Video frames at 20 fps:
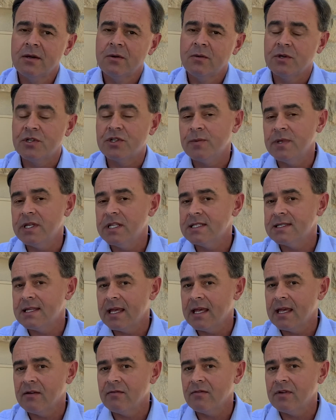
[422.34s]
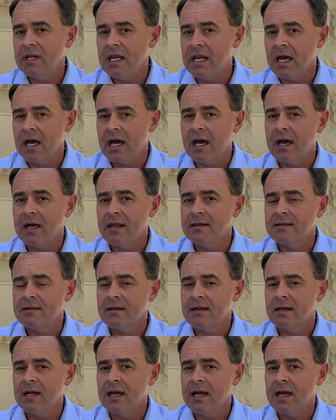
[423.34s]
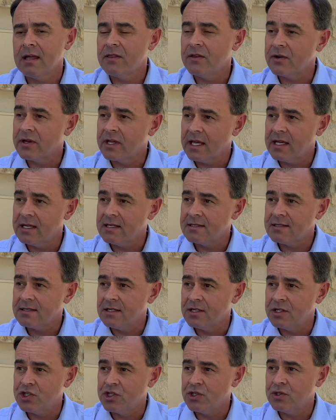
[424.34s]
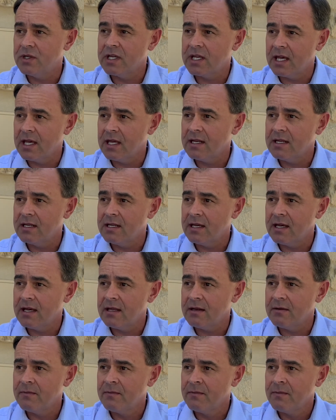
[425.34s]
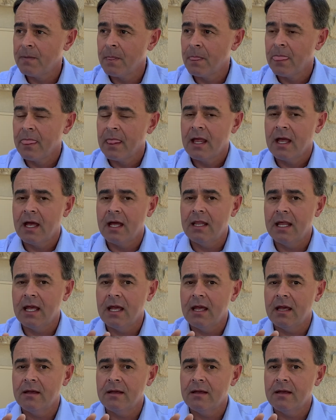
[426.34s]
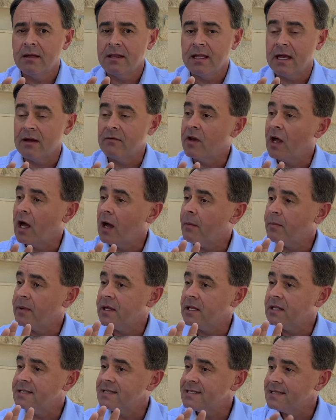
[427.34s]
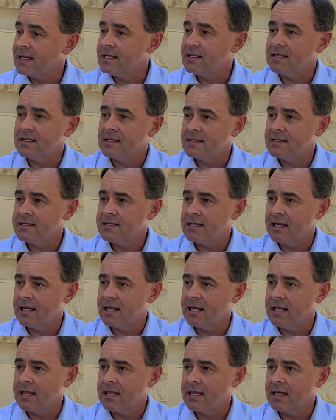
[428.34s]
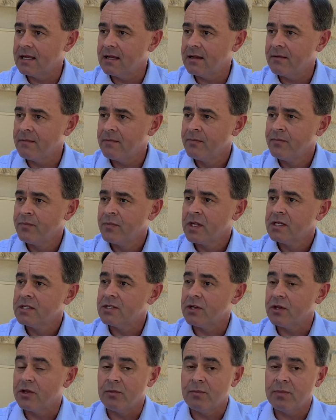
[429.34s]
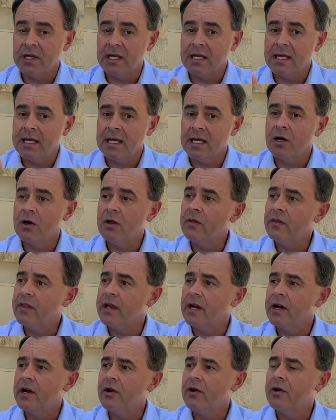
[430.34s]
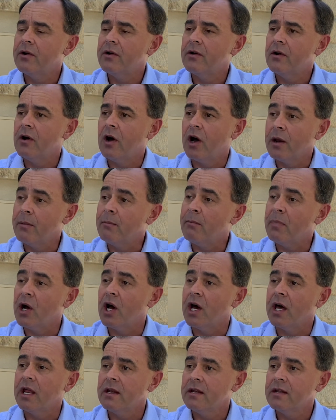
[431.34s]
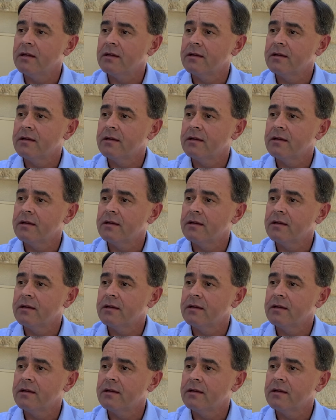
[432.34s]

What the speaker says: which means they have not had their case adjudicated yet, and they have not been sentenced to anything. So they're being held there on bond